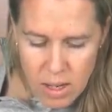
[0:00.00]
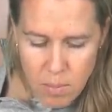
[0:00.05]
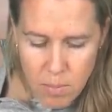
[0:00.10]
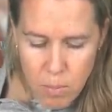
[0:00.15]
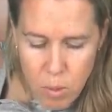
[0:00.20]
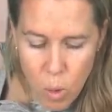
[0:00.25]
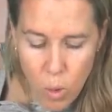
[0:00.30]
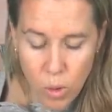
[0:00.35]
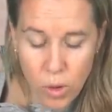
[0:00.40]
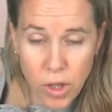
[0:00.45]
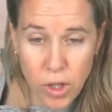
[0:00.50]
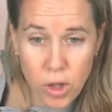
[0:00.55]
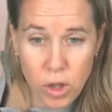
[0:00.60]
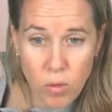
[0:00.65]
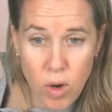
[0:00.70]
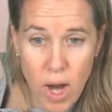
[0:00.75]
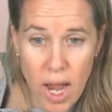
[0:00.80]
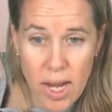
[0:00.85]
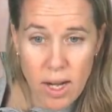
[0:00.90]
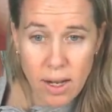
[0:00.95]
Pull the
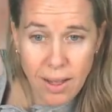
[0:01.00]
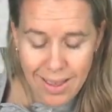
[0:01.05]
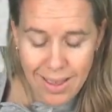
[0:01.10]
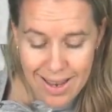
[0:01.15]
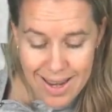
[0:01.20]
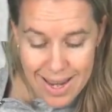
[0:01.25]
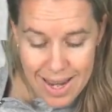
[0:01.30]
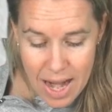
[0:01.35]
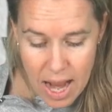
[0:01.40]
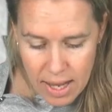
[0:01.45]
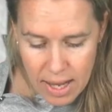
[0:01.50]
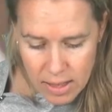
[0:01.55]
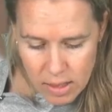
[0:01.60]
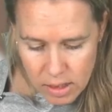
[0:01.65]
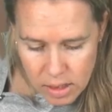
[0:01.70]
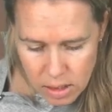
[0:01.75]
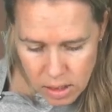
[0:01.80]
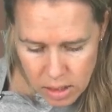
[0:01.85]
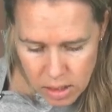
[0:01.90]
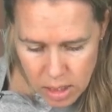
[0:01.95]
thread, not
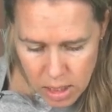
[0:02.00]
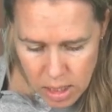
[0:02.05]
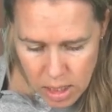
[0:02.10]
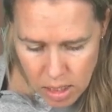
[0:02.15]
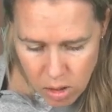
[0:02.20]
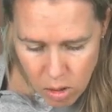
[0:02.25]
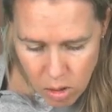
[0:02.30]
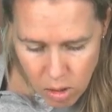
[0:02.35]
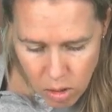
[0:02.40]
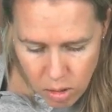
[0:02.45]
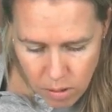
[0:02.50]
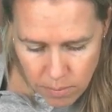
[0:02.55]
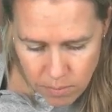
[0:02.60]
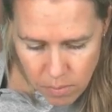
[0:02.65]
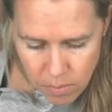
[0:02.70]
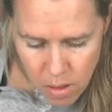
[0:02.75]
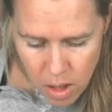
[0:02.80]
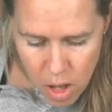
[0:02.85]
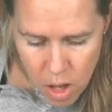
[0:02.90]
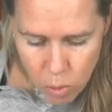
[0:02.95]
the needle.
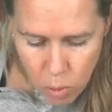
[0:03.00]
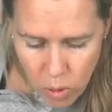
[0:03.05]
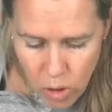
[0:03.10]
When